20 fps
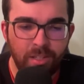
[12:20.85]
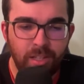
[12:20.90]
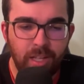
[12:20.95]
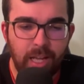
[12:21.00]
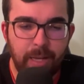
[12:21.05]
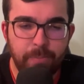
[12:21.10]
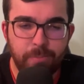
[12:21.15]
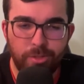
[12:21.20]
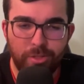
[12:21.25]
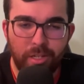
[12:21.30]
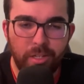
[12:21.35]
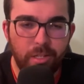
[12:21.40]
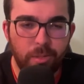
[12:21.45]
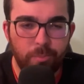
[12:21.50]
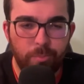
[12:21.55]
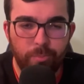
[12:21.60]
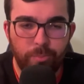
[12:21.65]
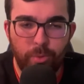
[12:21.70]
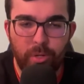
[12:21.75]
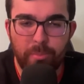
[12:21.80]
I'm starting to
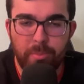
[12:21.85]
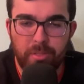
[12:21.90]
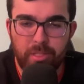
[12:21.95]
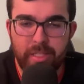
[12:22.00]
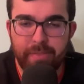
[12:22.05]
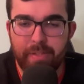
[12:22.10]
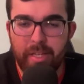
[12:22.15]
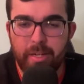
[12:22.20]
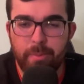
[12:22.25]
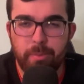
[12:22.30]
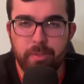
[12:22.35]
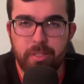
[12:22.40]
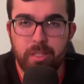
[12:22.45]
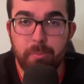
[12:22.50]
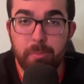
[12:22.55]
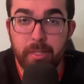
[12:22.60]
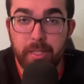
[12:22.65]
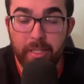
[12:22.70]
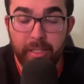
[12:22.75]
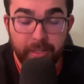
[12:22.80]
more believe that it was in the
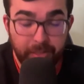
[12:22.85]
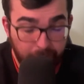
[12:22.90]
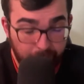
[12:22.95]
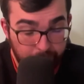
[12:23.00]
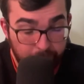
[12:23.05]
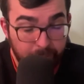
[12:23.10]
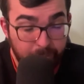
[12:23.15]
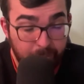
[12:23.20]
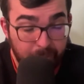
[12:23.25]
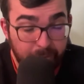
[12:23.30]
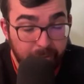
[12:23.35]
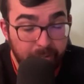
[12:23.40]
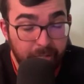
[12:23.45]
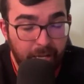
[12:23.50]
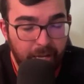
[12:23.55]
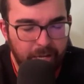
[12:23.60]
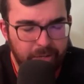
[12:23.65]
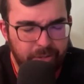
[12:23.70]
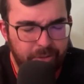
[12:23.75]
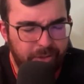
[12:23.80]
beginning of the third period,
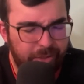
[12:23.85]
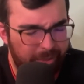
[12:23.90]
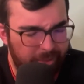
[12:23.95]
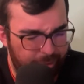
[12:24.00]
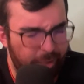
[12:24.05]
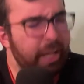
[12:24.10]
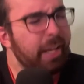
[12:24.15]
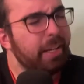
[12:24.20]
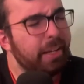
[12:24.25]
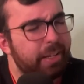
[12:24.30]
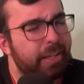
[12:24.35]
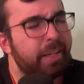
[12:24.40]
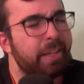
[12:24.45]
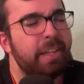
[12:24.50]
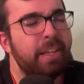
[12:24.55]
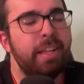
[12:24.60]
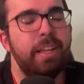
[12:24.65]
I think.